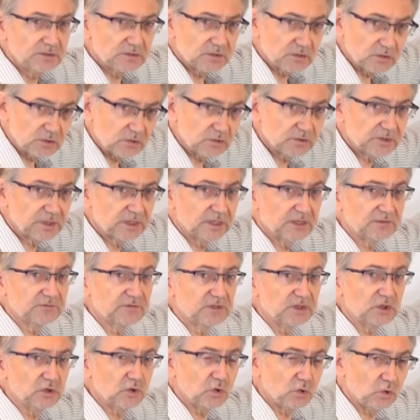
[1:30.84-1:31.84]
looking at
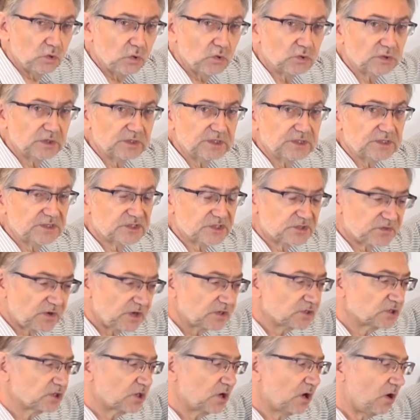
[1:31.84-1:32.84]
the orderly
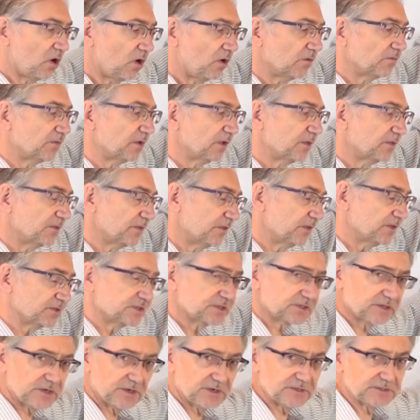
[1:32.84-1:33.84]
structure of the
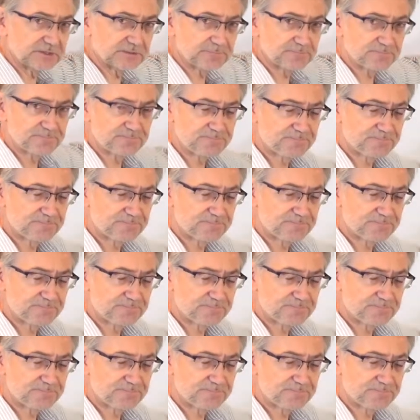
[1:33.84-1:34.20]
site.